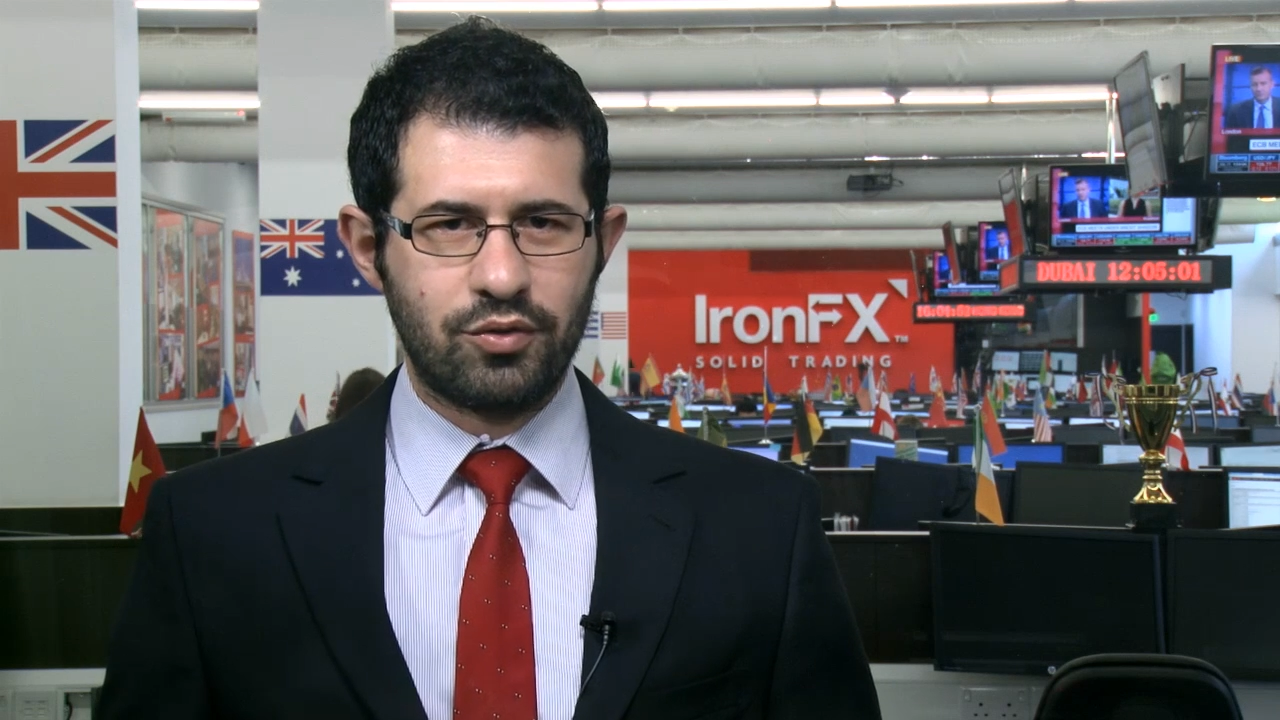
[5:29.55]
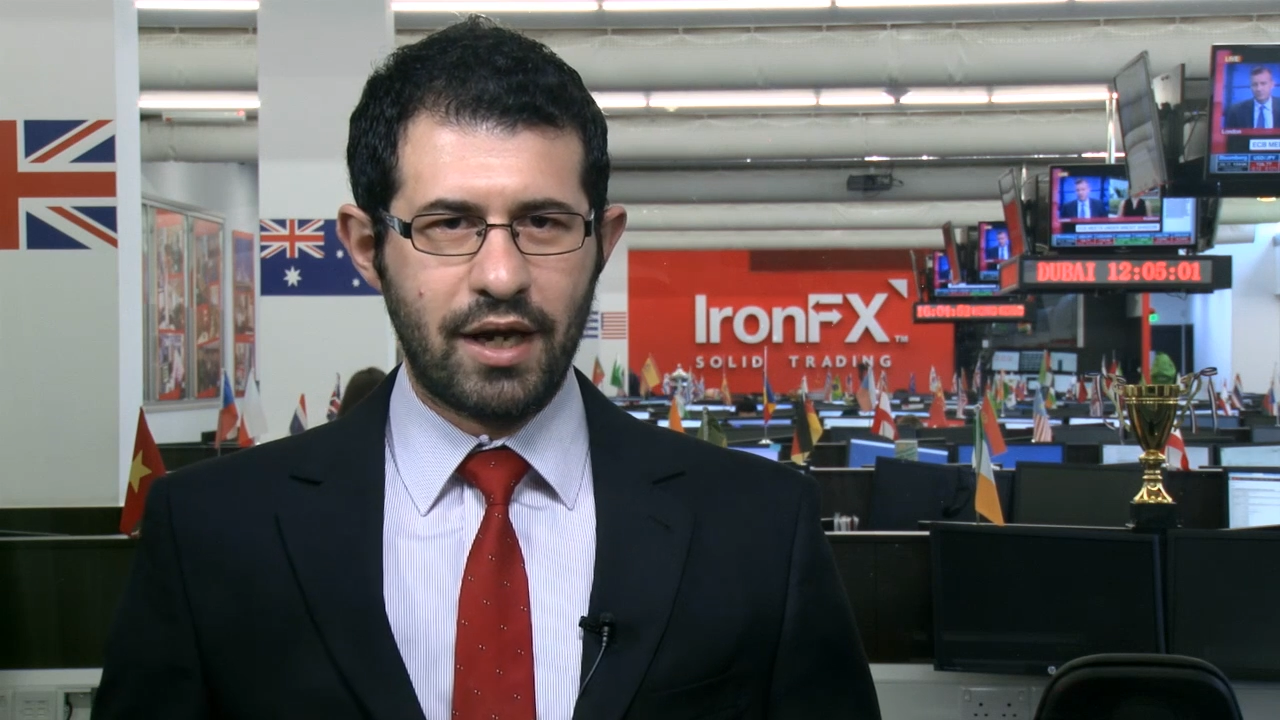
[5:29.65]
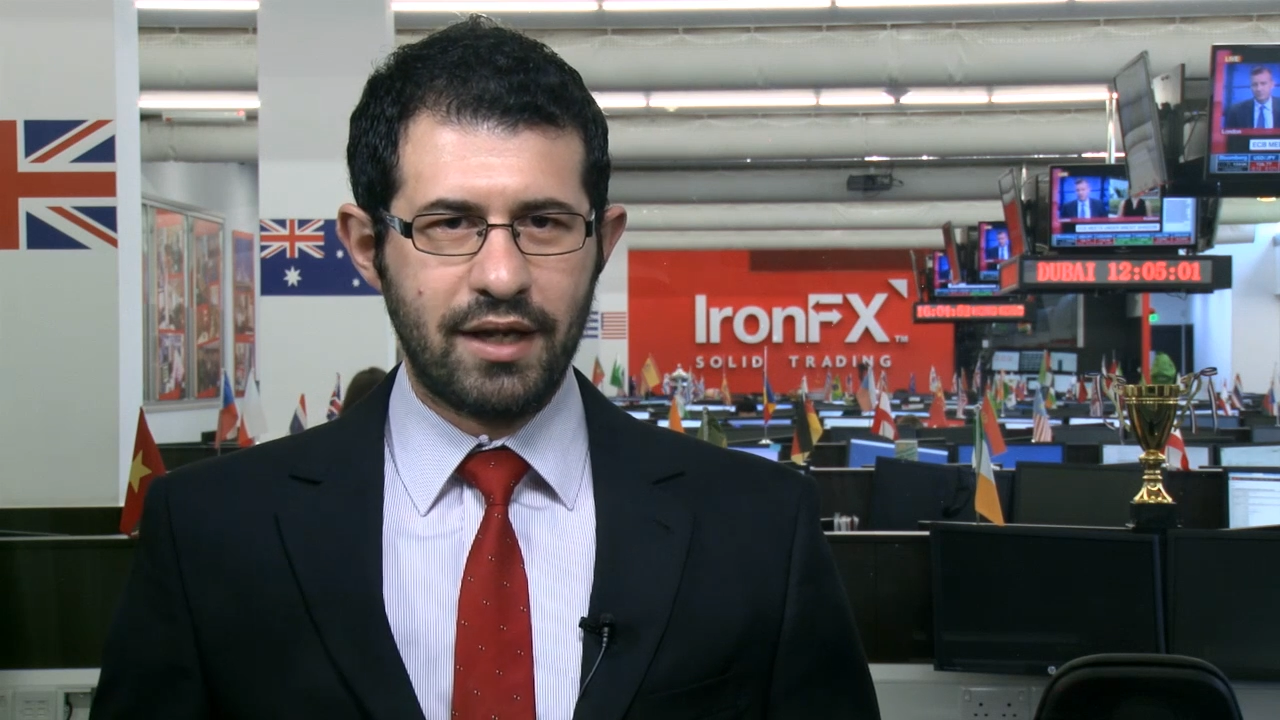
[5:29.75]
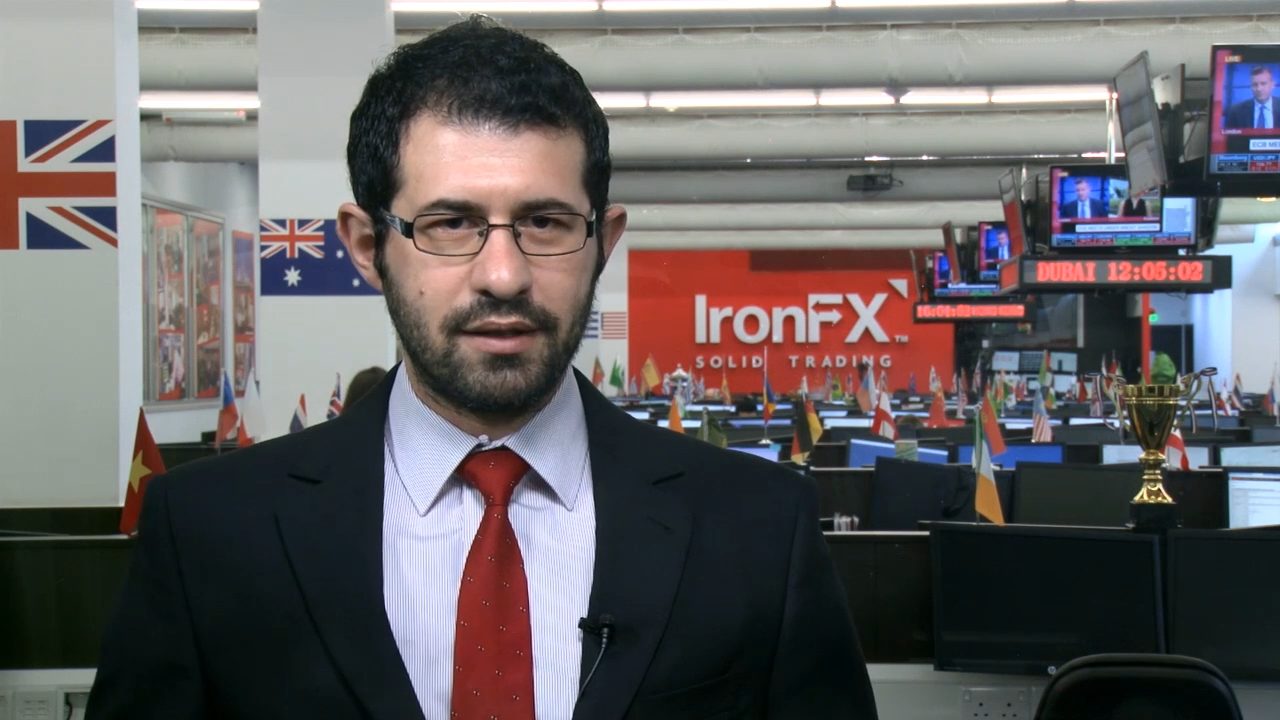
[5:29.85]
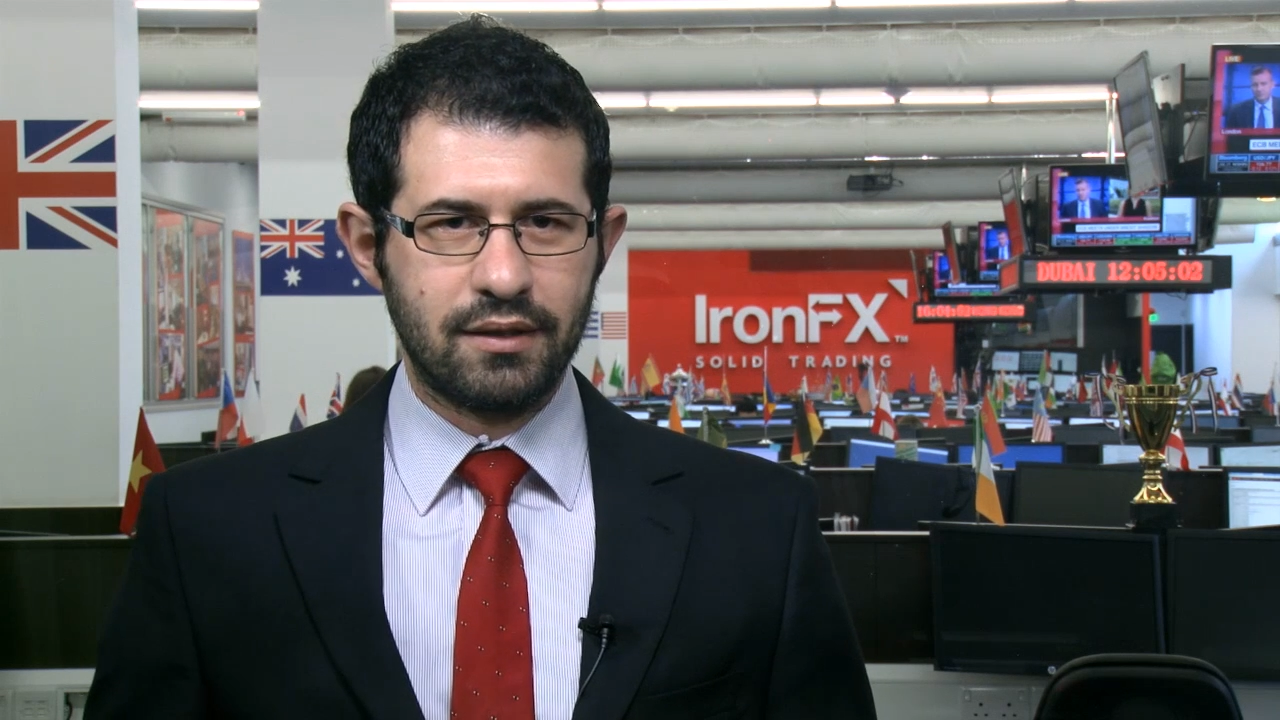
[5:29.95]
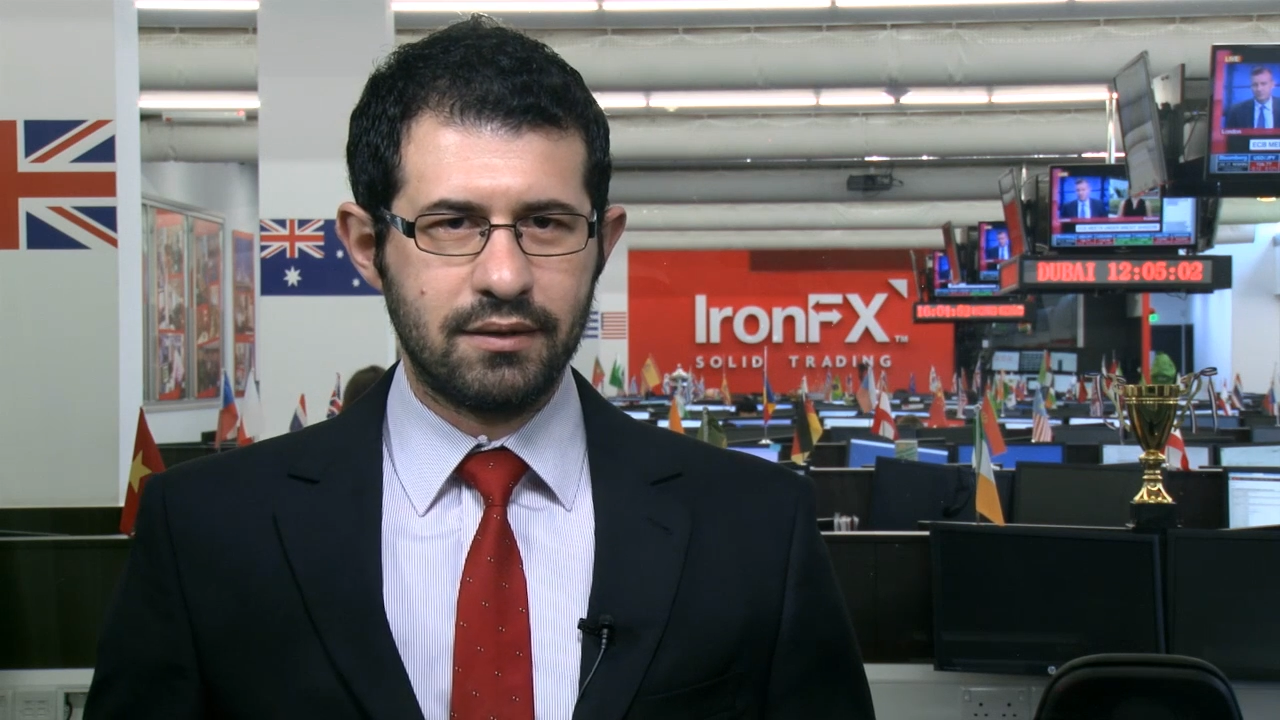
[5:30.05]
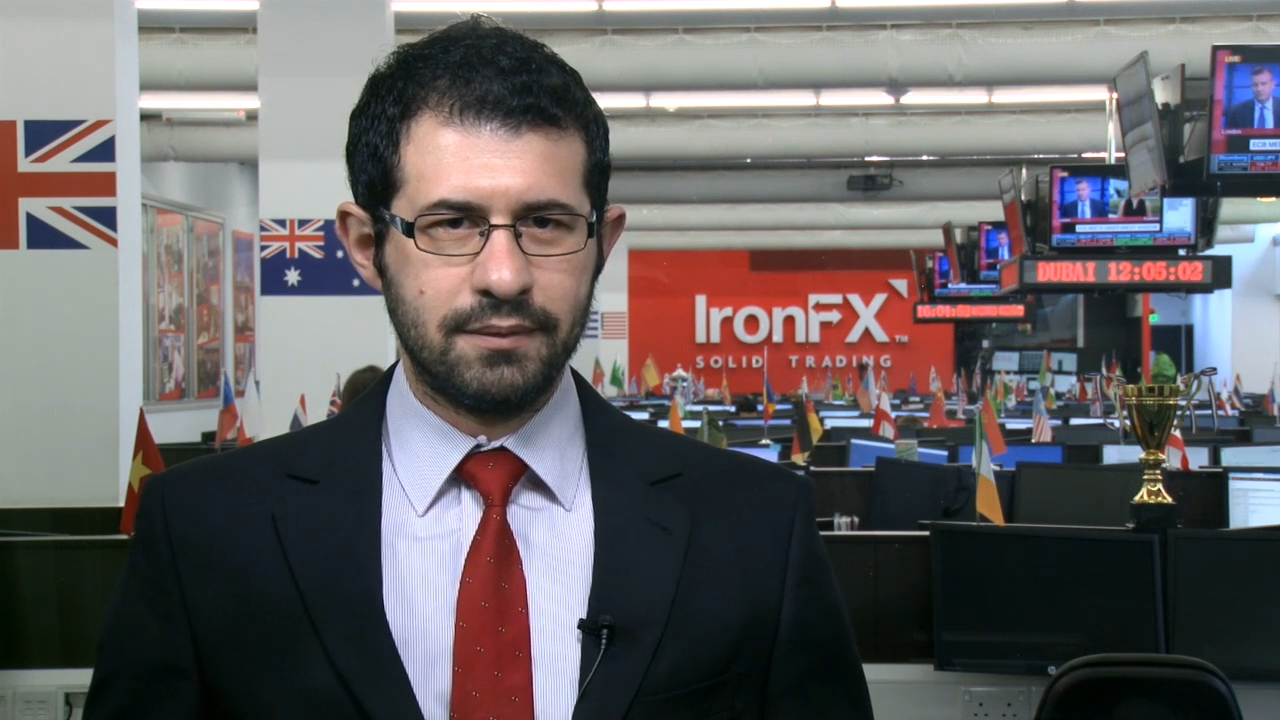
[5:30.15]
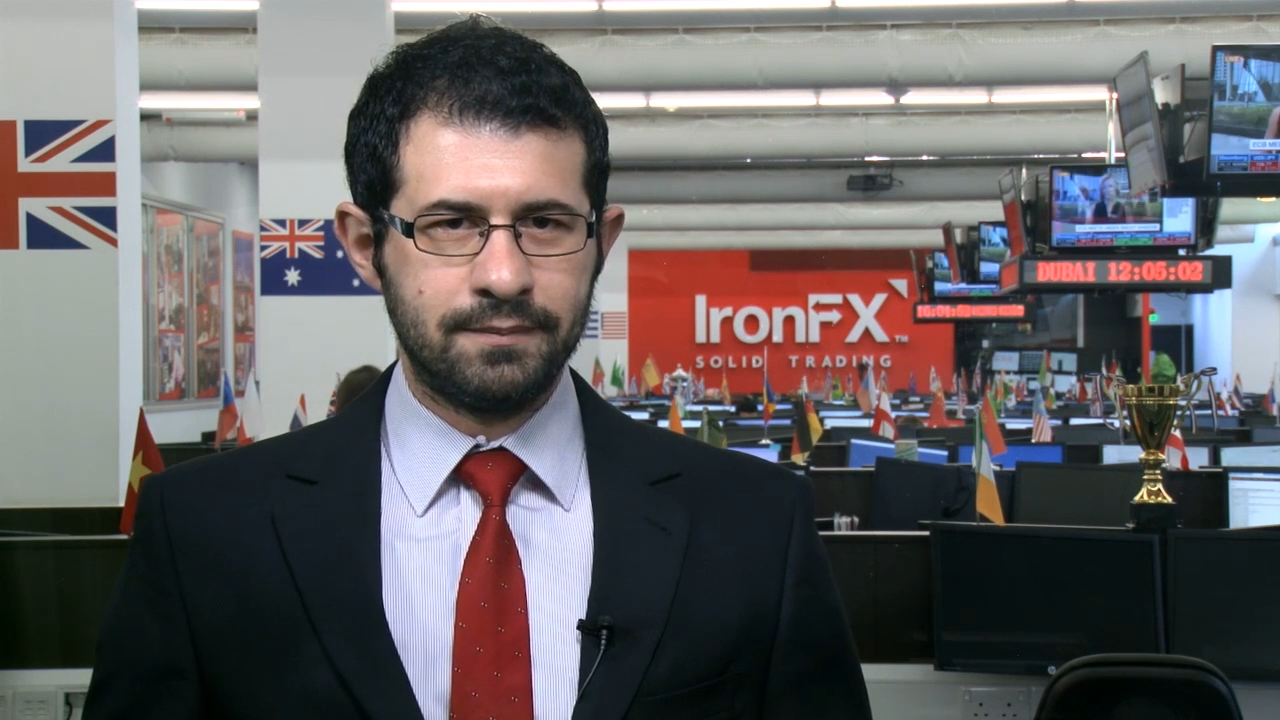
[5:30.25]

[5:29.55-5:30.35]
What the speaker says: trading.